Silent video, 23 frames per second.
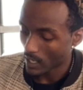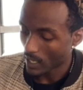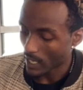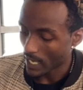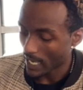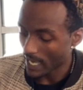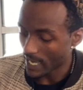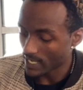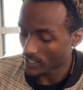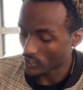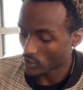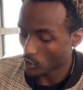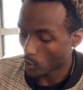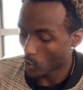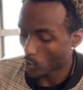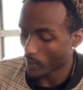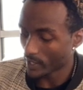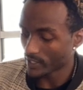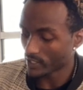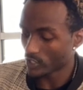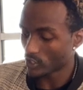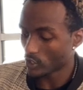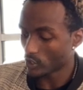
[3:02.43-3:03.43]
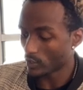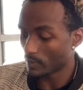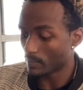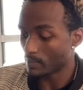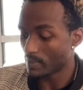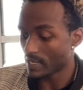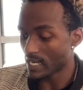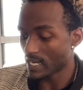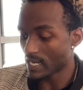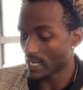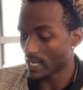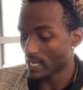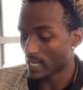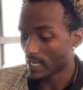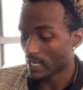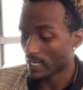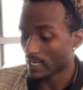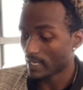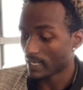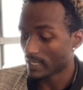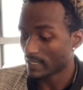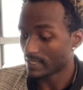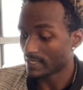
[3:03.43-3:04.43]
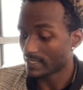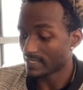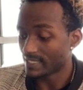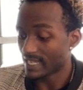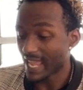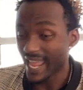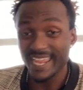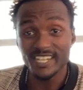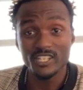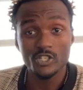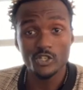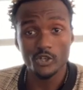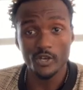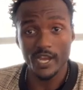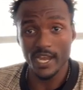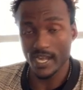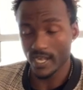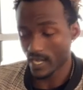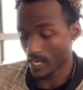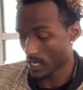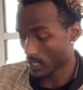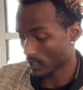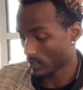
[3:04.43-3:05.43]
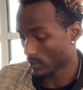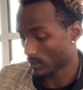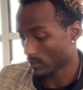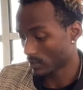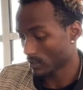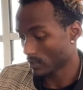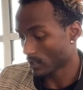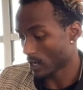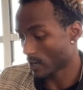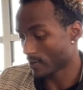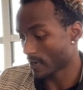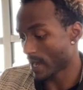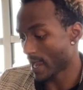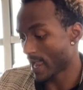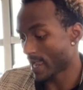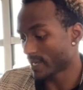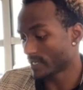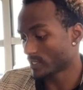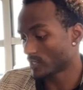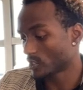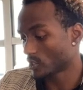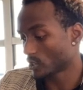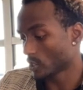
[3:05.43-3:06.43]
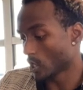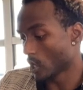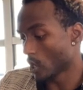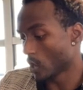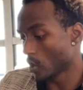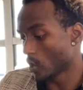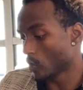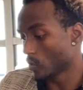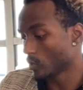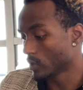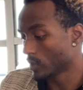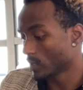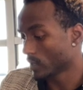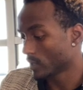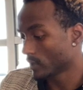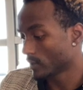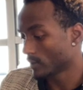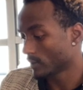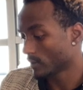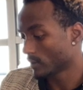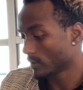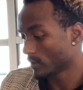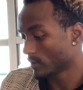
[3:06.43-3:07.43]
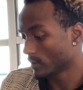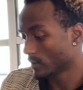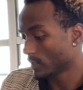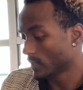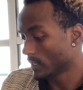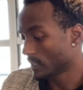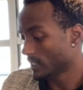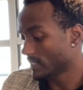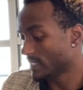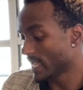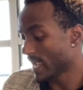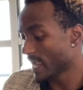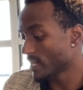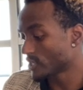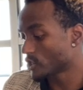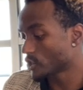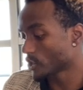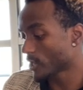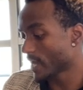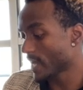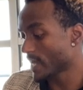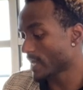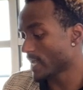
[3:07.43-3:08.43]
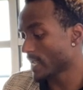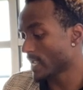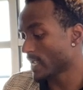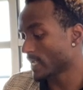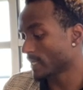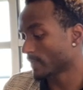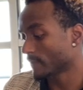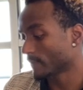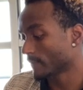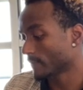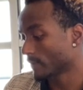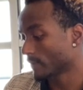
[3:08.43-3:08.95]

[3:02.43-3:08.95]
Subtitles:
is going to be day trading. All right, so day trading